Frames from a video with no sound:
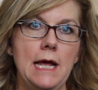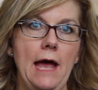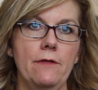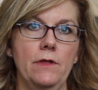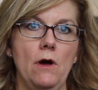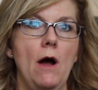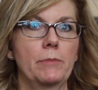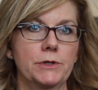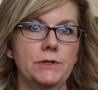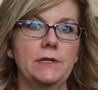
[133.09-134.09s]
and the
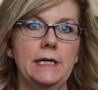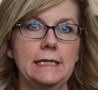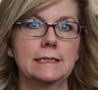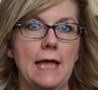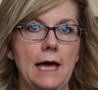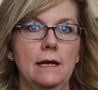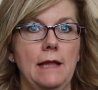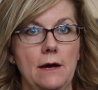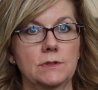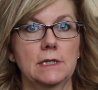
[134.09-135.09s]
opportunities that
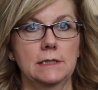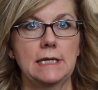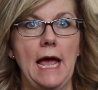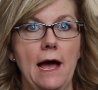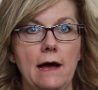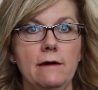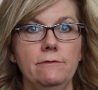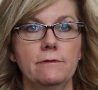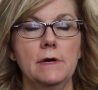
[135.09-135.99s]
allows us to have.